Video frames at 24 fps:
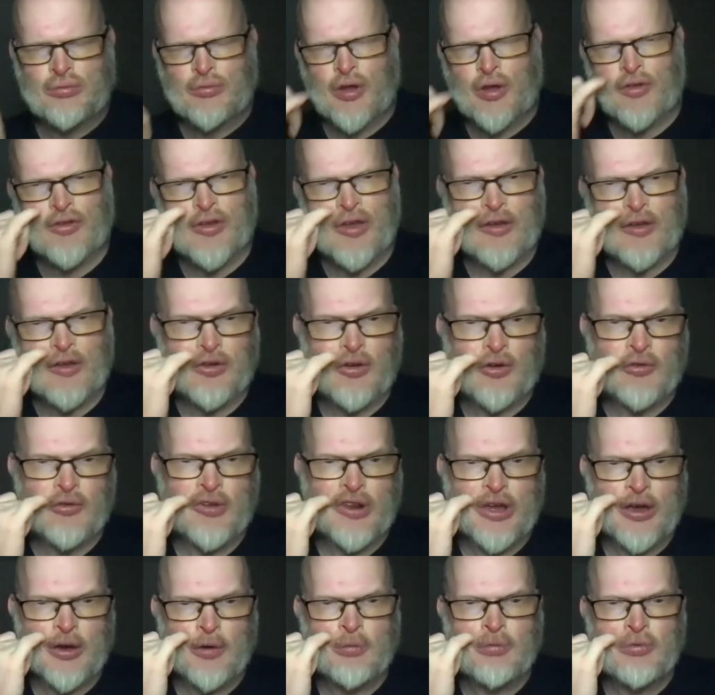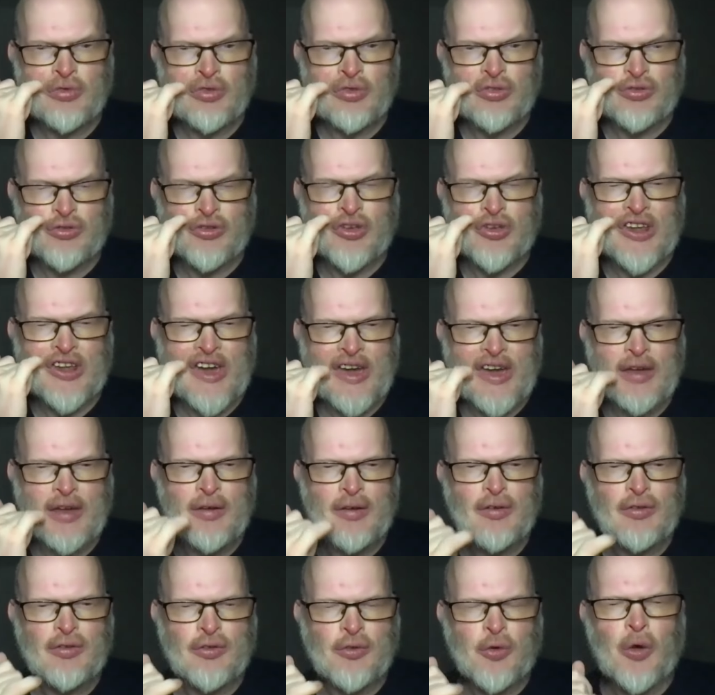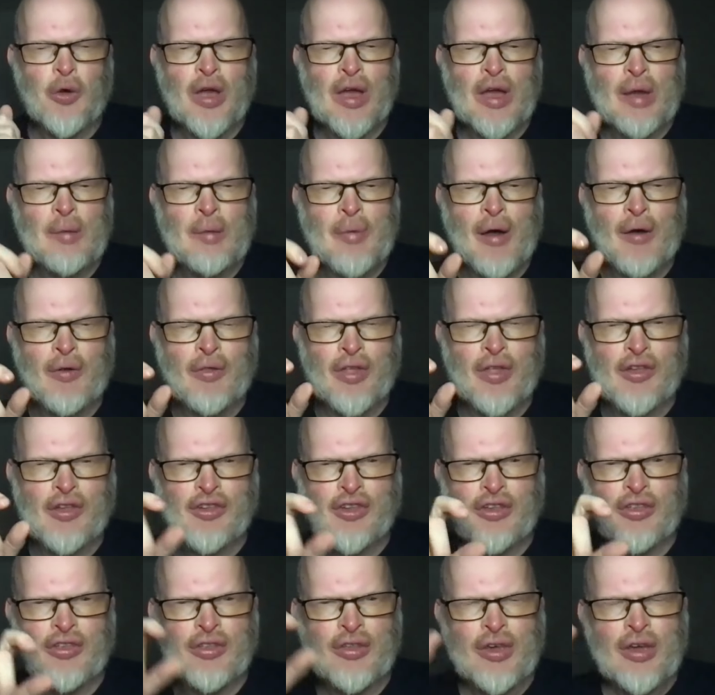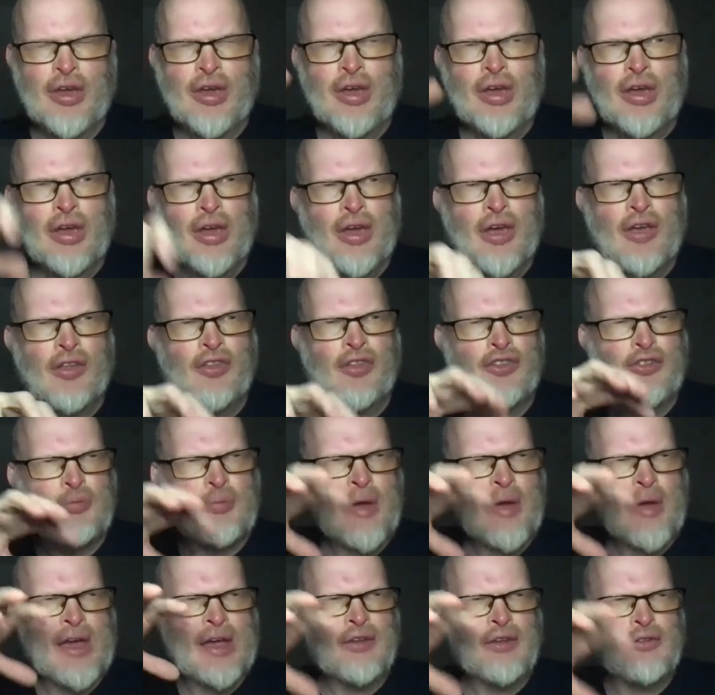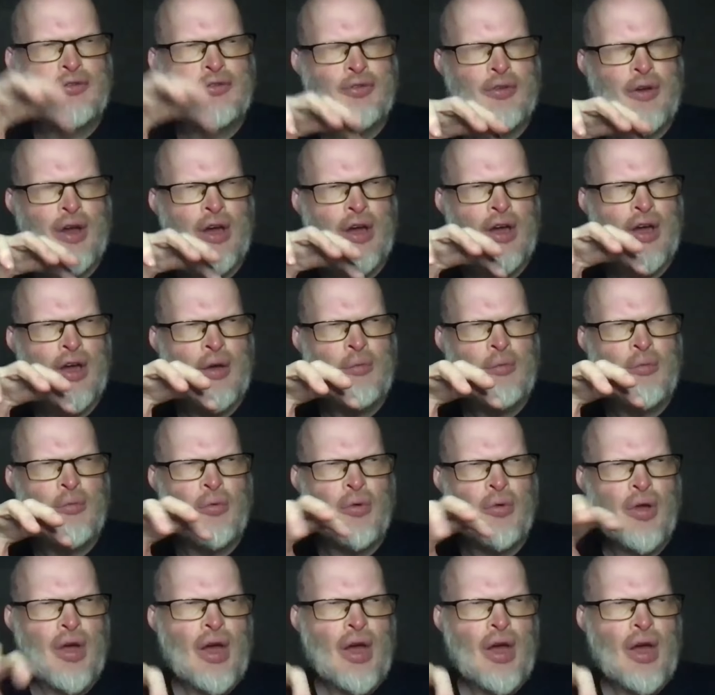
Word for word: a TikTok video today talking about this in in Spain, um,